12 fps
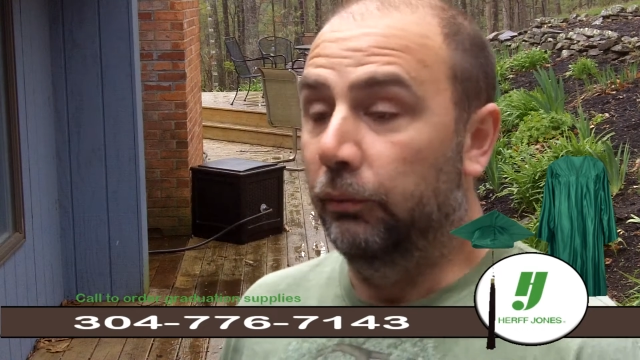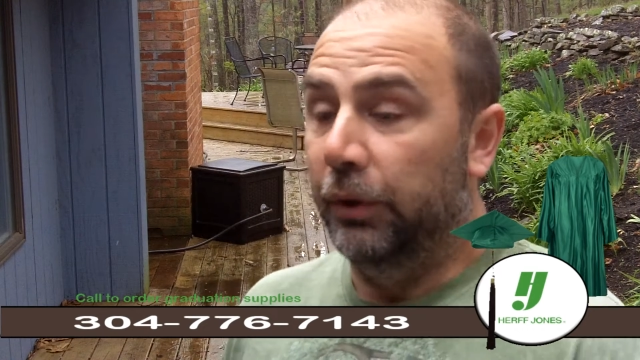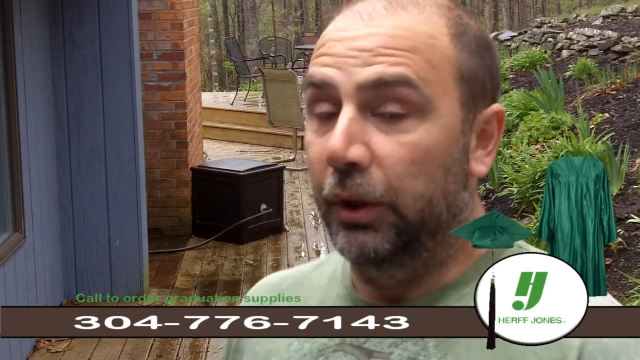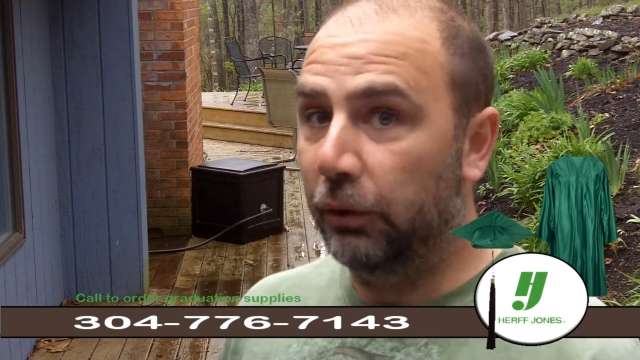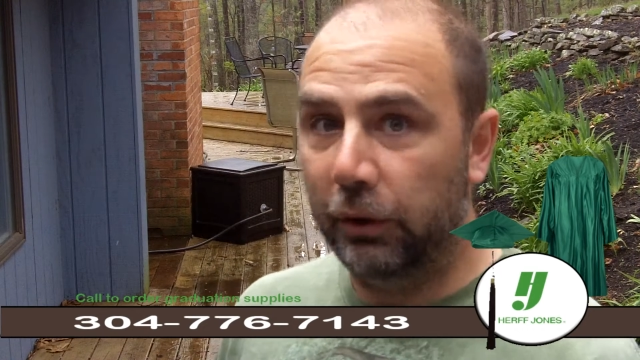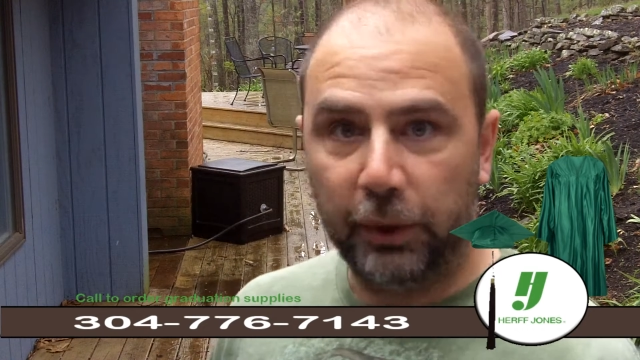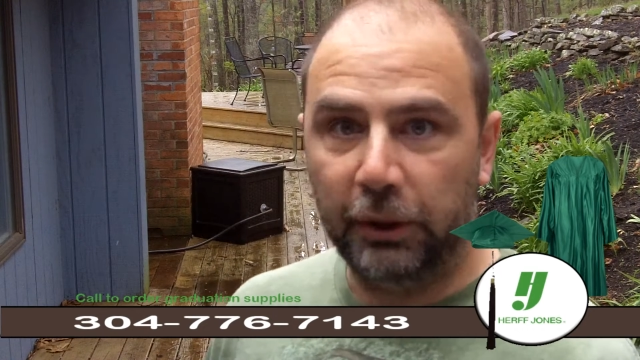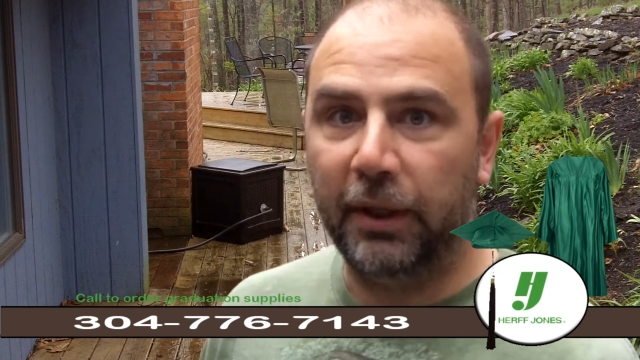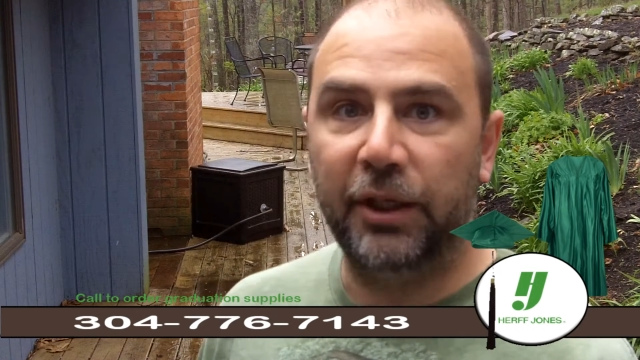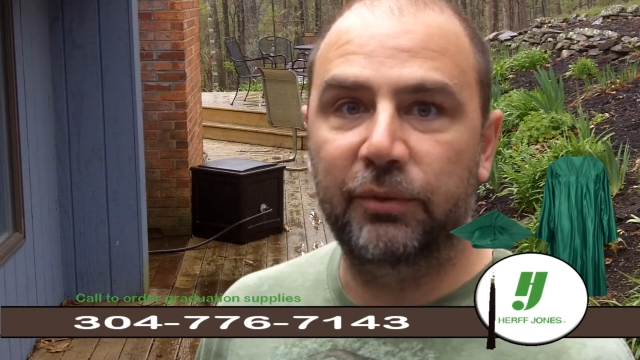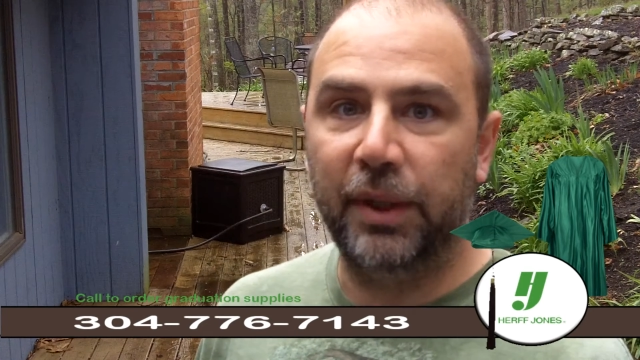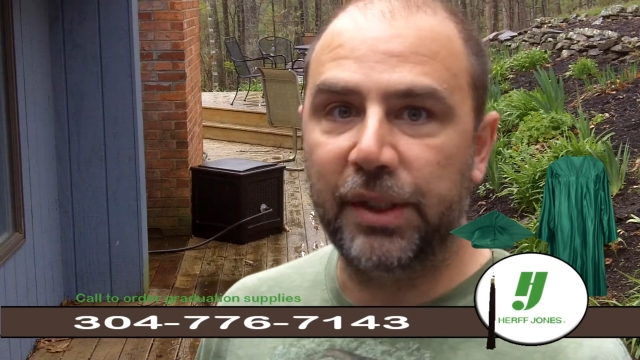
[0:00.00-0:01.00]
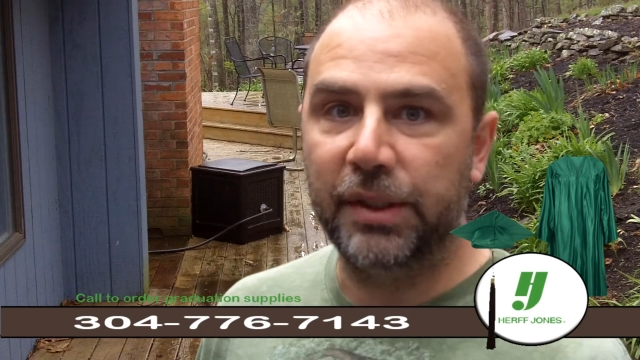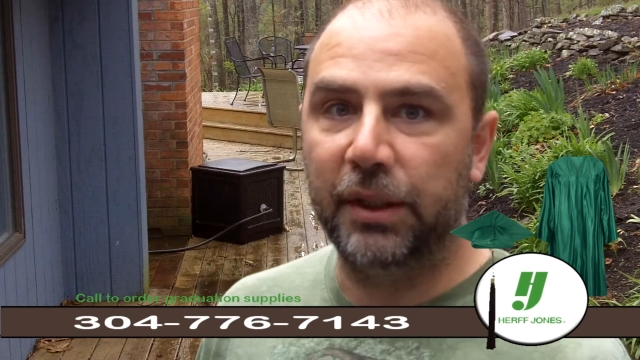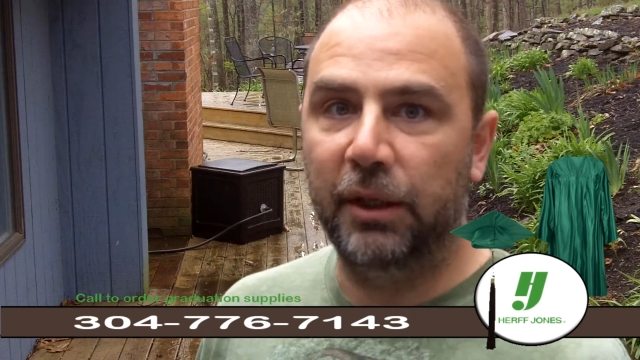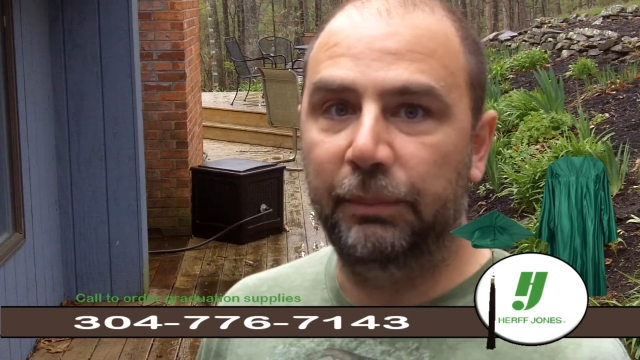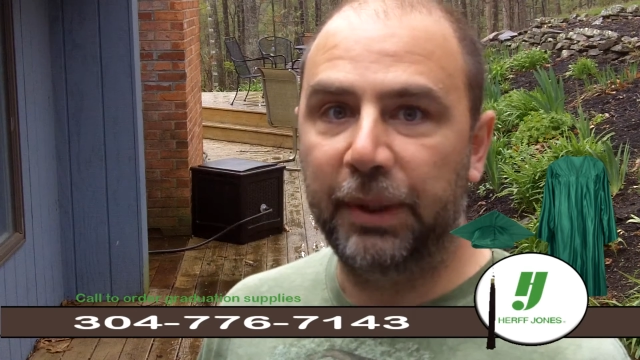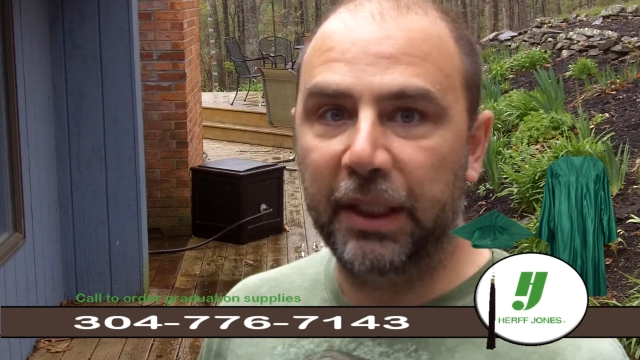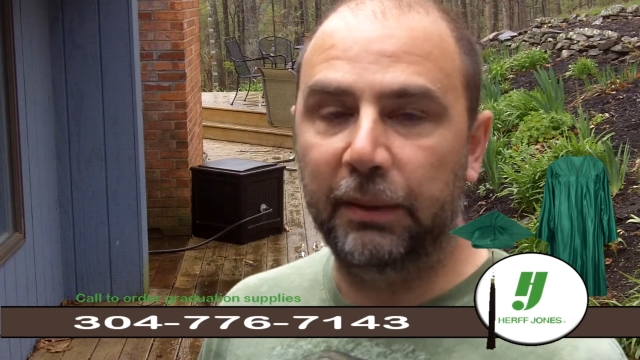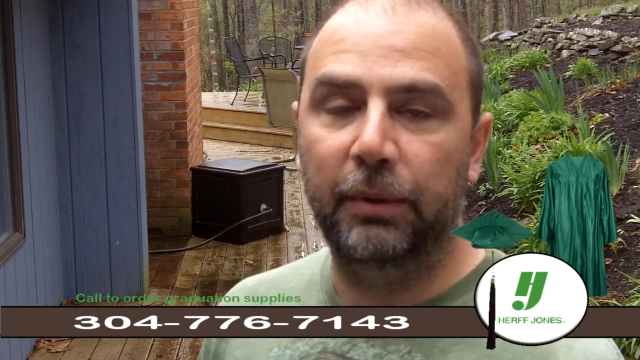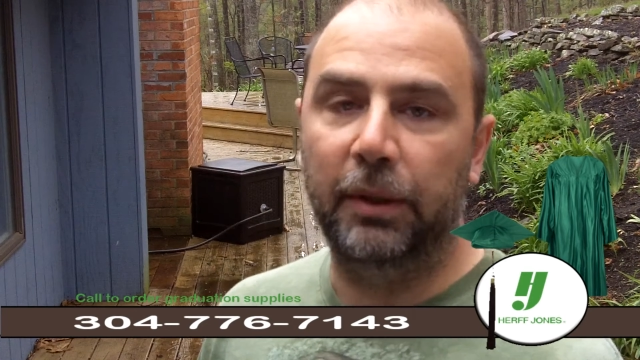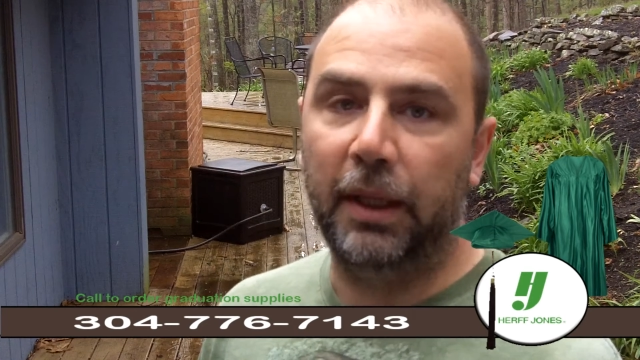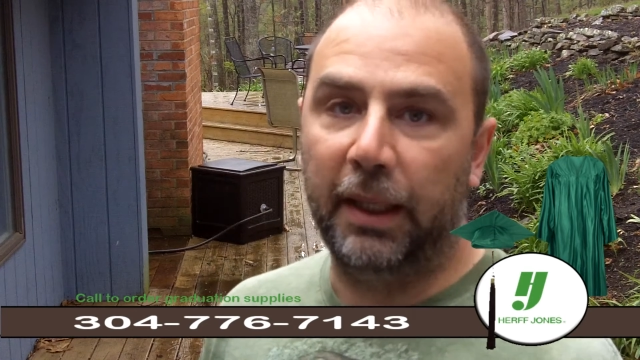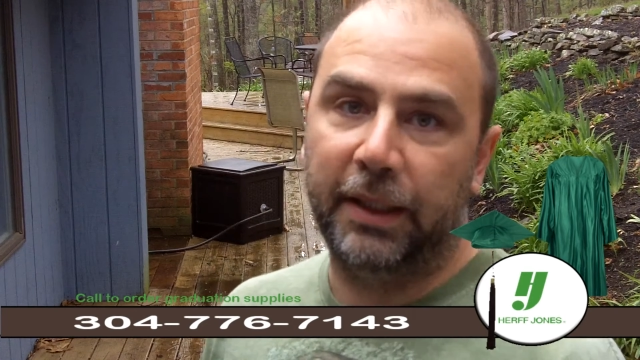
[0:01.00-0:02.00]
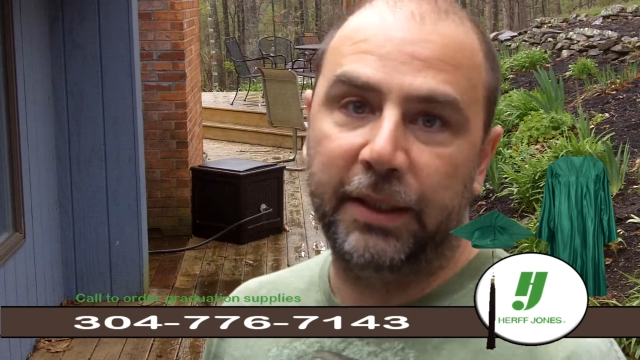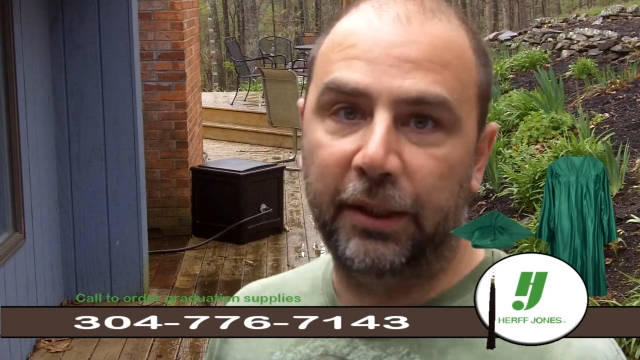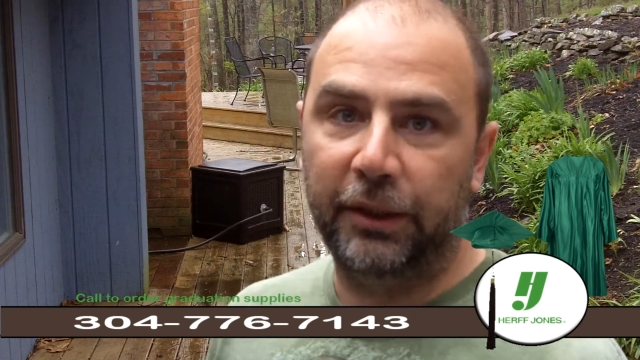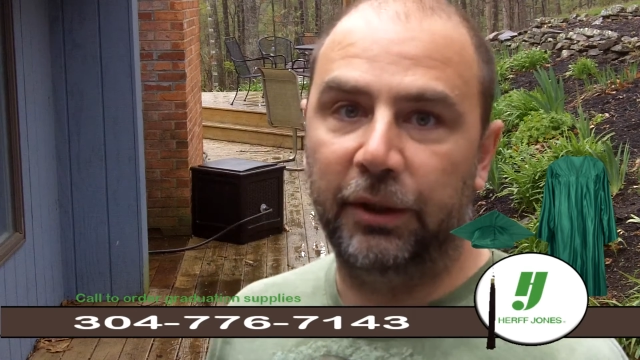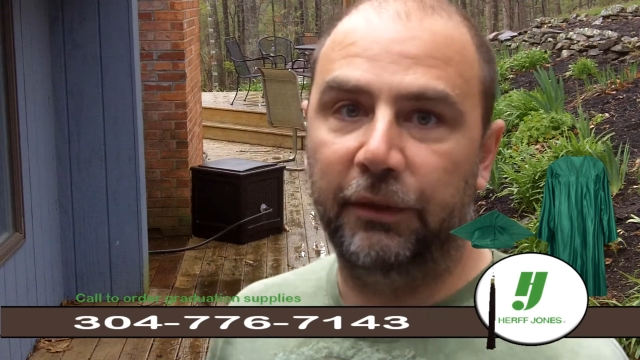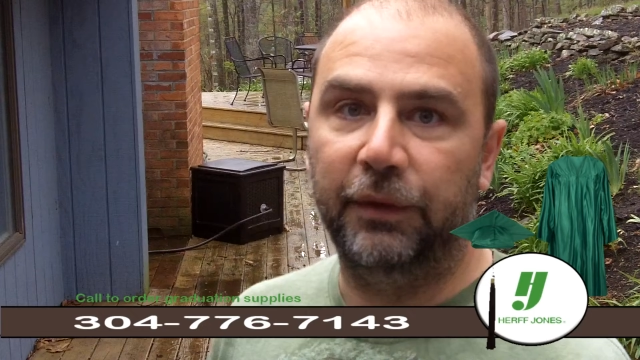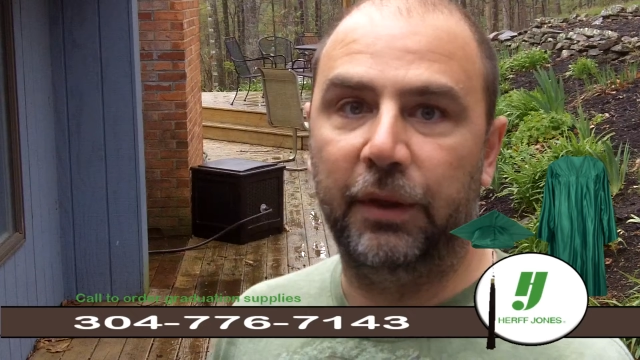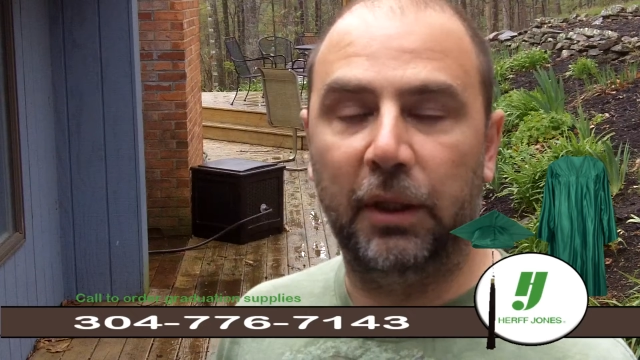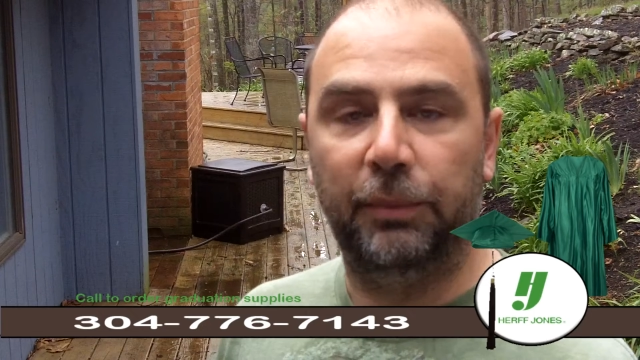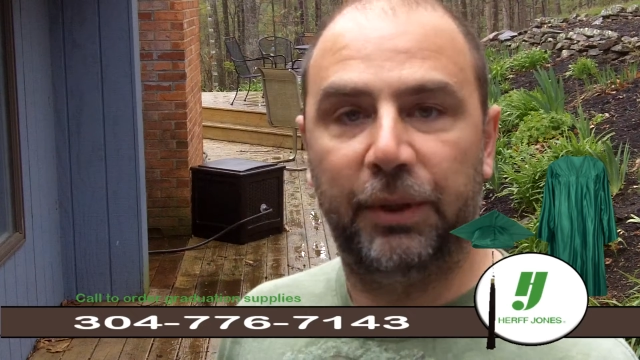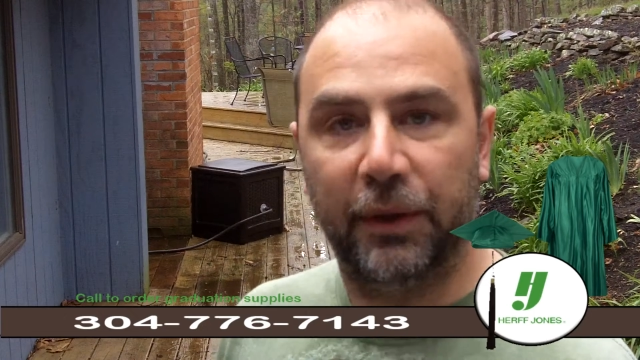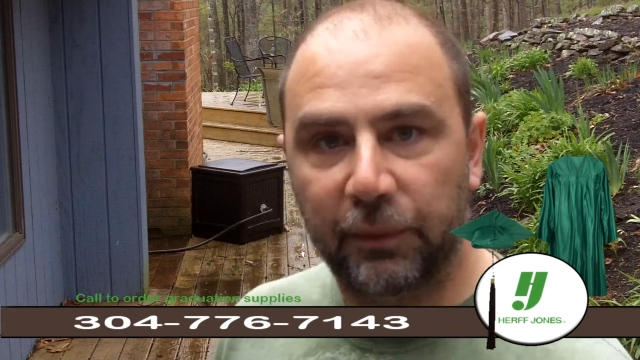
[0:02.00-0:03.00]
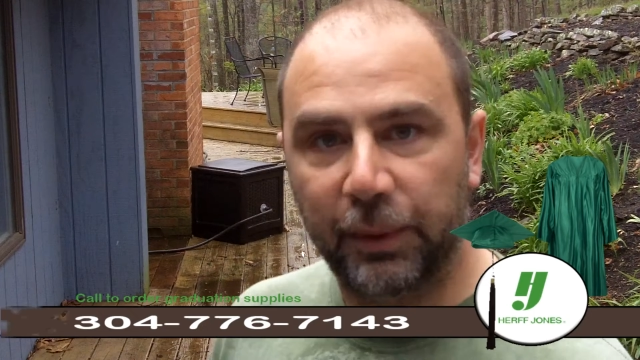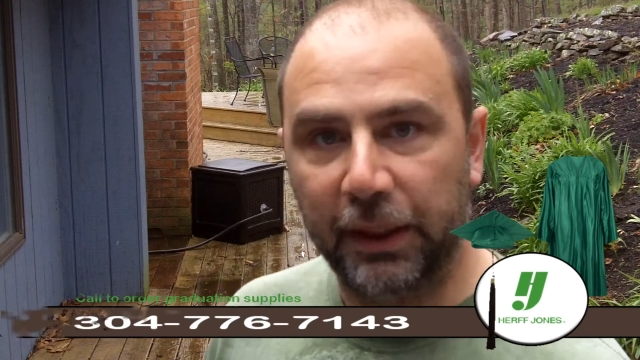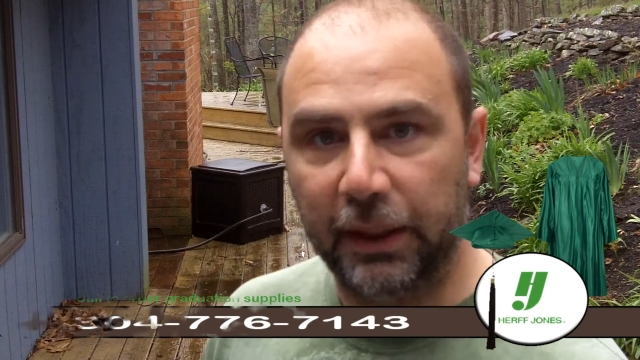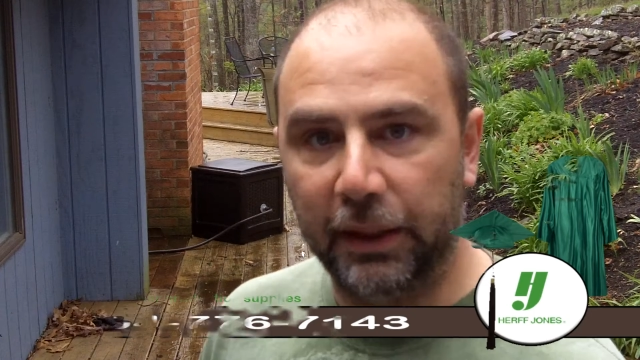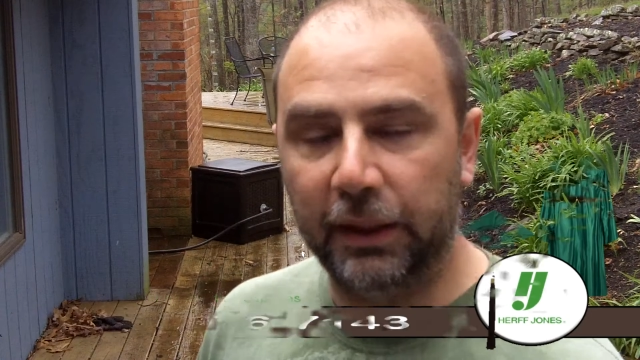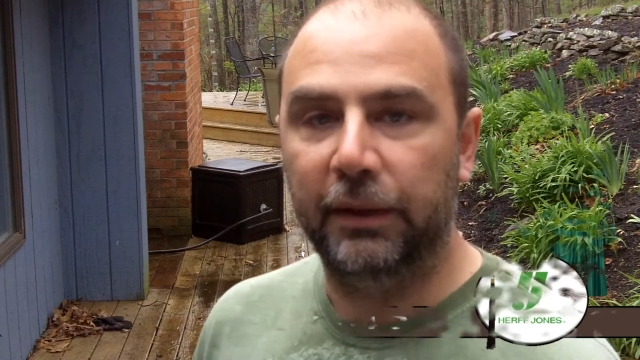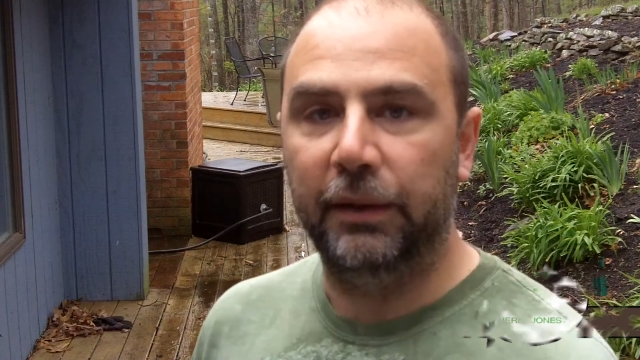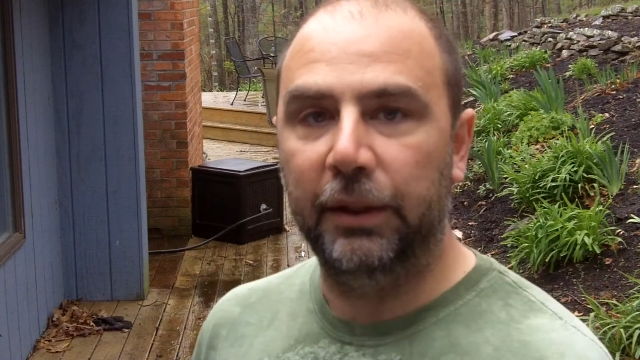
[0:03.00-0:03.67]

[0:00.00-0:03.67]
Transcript: We don't know when graduation is going to be, but I can tell you if you're going to participate in it,